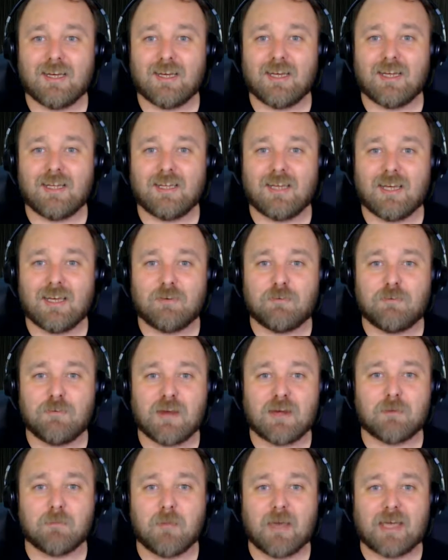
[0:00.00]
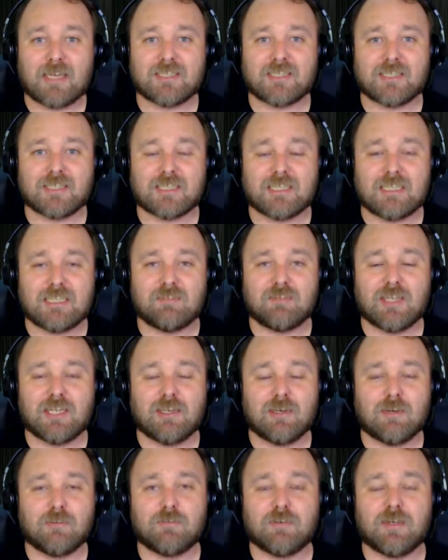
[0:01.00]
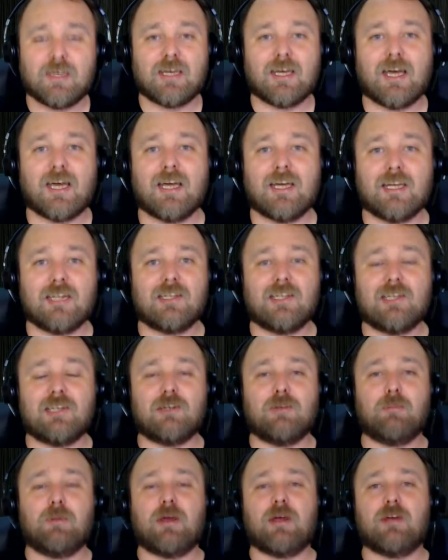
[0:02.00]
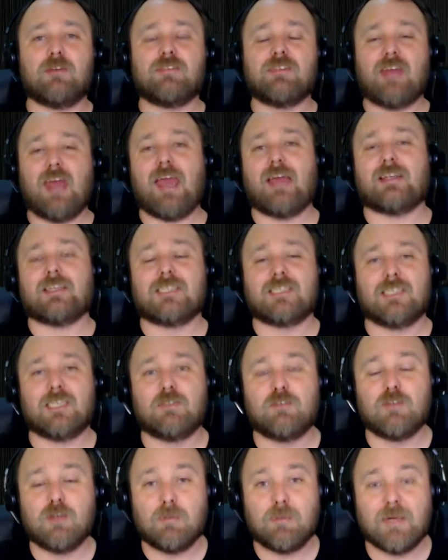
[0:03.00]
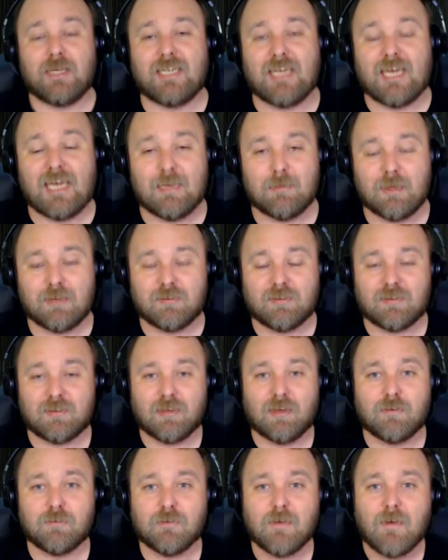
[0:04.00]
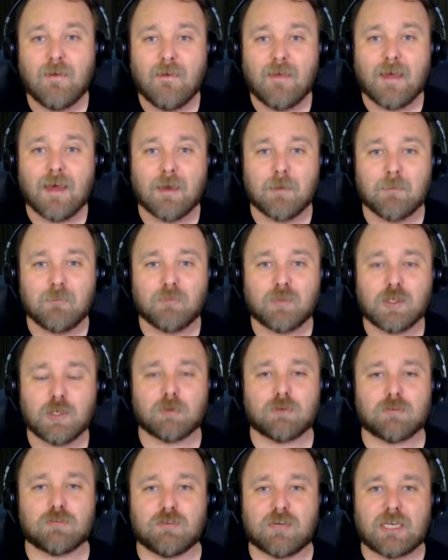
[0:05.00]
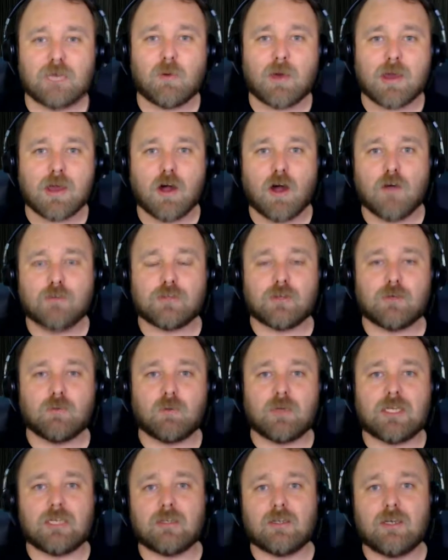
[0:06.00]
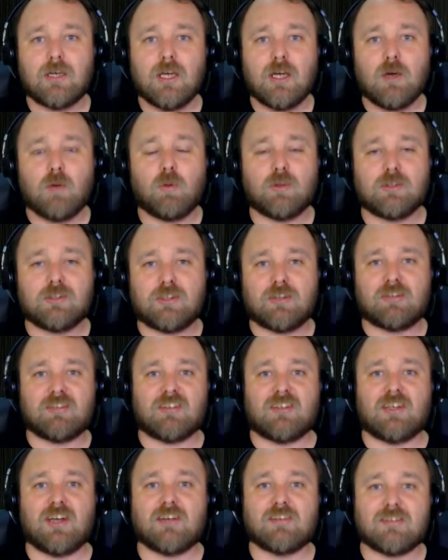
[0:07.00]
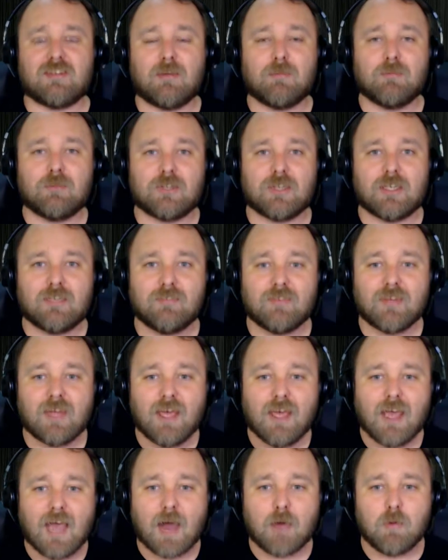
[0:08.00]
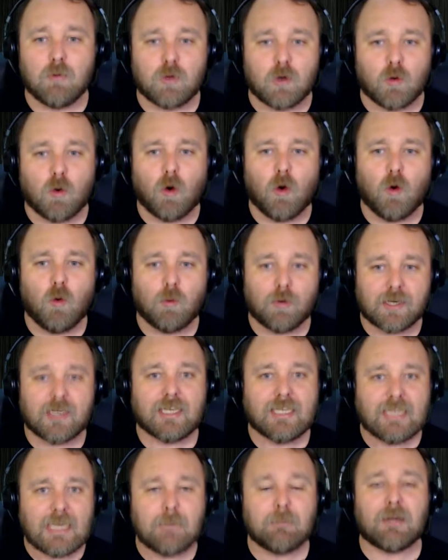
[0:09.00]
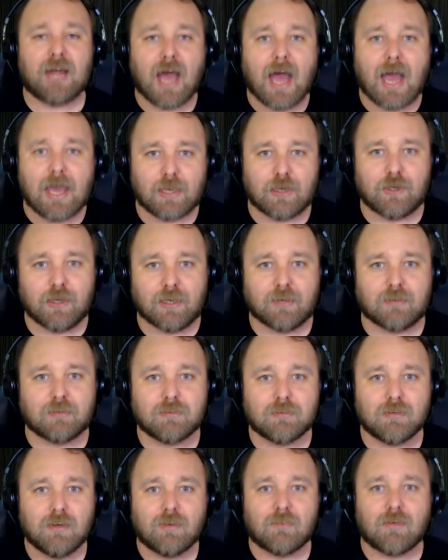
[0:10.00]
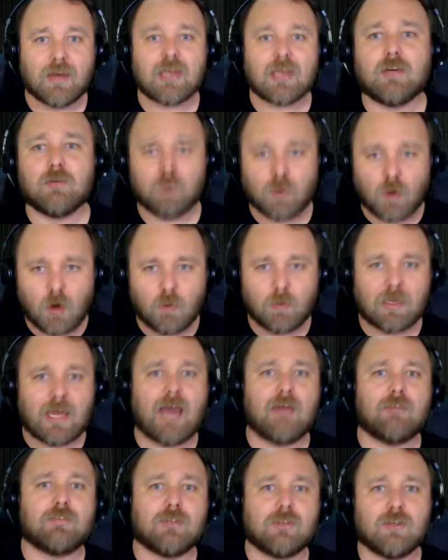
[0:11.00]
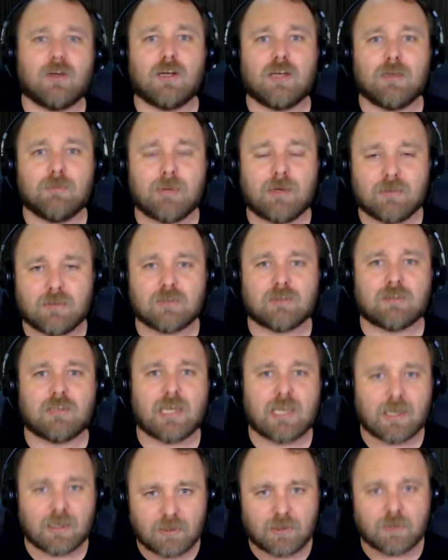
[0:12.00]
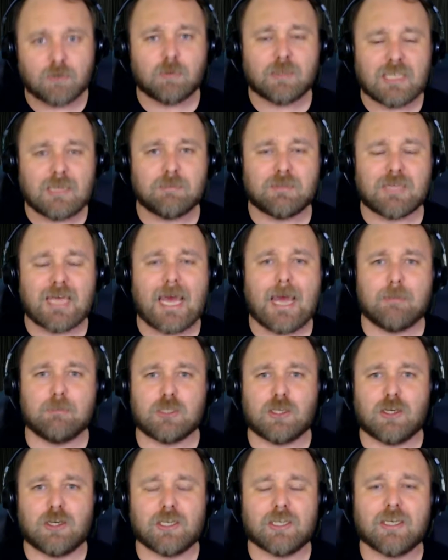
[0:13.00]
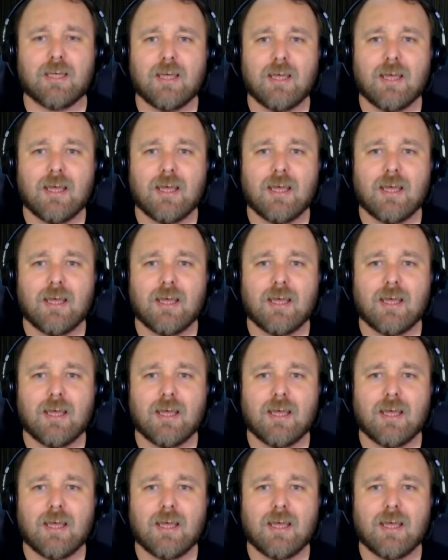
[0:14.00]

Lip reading: a fair mix this evening of a little bit of tech stuff, a little bit of gaming stuff. You know what's funny? Quite often we'll discuss something and we'll go, "Oh, we're going to keep an eye on this, right?" we'll have to talk about this later. You know, we'll keep tabs on it.